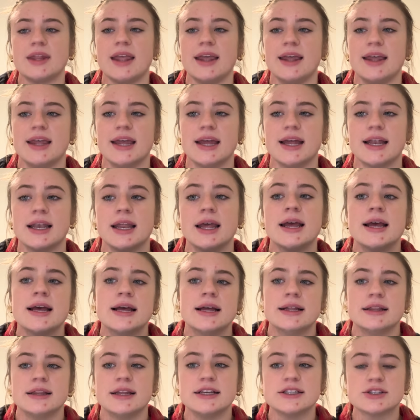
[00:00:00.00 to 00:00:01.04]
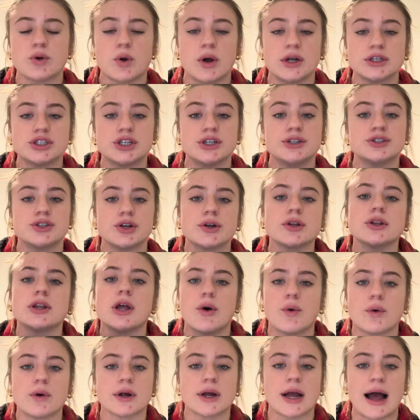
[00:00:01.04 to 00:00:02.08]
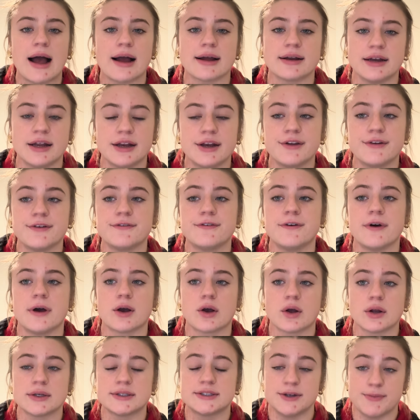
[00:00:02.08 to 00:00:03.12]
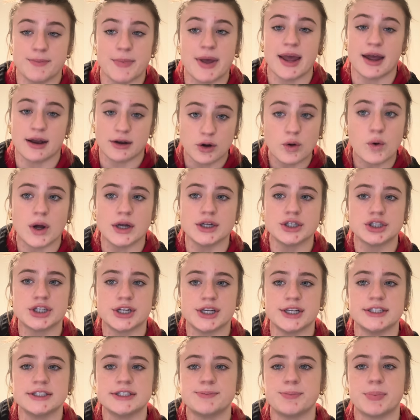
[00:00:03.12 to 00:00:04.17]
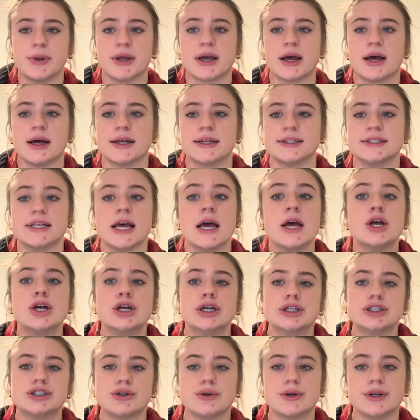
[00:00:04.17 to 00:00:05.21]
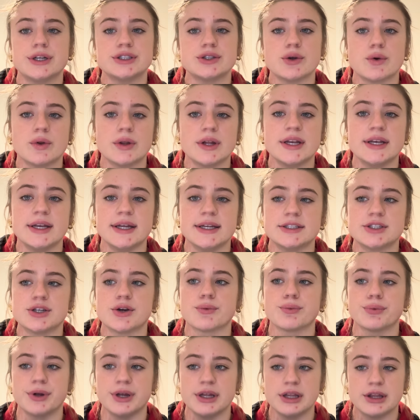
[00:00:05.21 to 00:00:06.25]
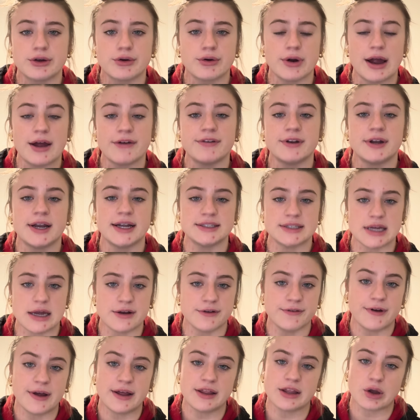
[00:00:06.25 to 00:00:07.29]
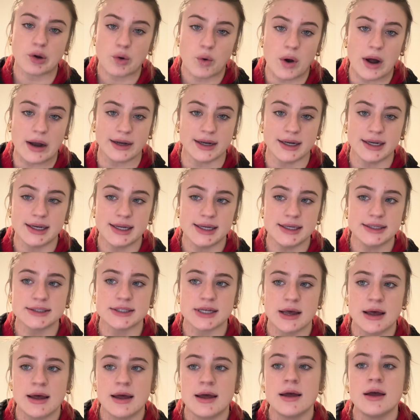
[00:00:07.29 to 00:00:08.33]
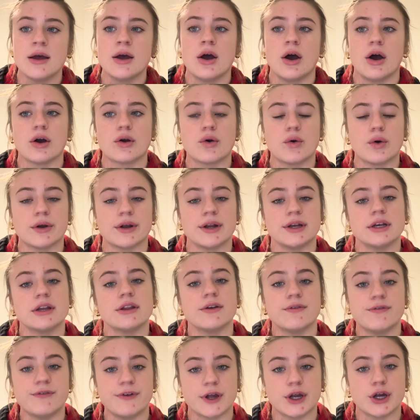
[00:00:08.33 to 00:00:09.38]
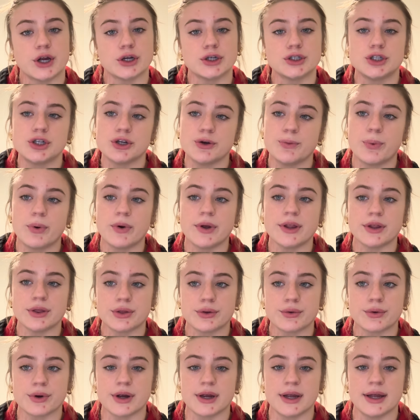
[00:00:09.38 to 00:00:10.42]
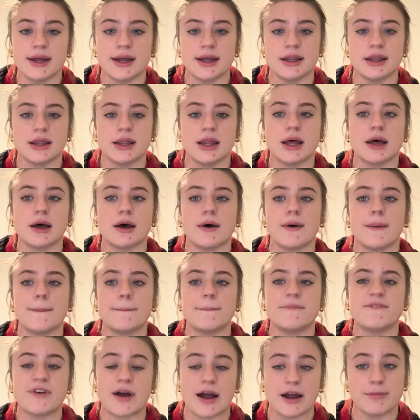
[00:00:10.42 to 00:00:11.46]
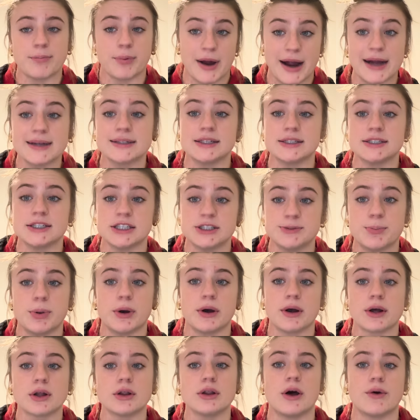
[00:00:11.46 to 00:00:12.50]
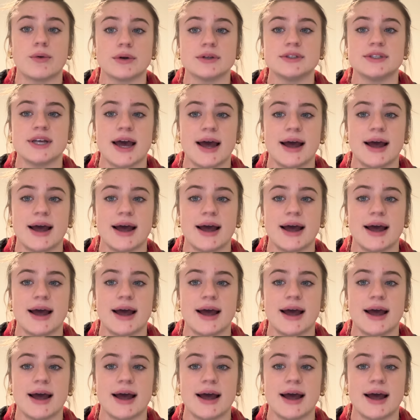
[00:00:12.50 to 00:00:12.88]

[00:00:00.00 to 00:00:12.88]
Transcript: And these questions are lower cognitive demand questions because students only need to read the graph and identify the quantities. According to the figure 2.3 in the 5 practices book, lower